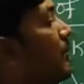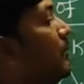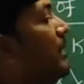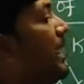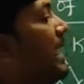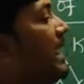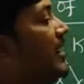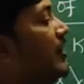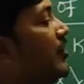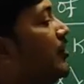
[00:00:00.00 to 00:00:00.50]
a
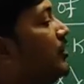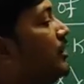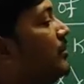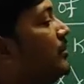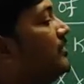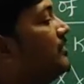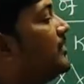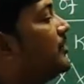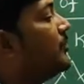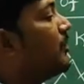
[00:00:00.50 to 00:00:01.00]

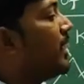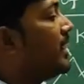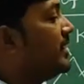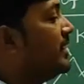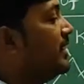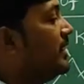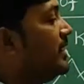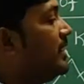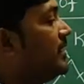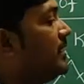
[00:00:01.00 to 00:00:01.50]
parallelogram is a
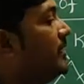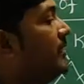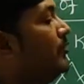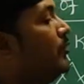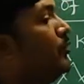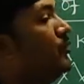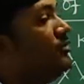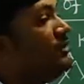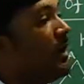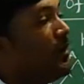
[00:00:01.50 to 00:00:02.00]
quadrilateral
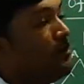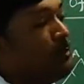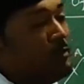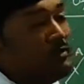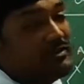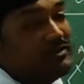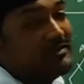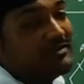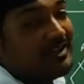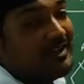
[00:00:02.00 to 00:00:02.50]
whose
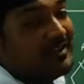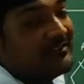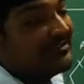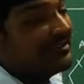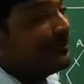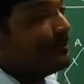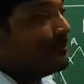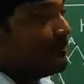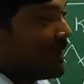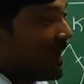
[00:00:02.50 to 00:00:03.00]
opposite sides are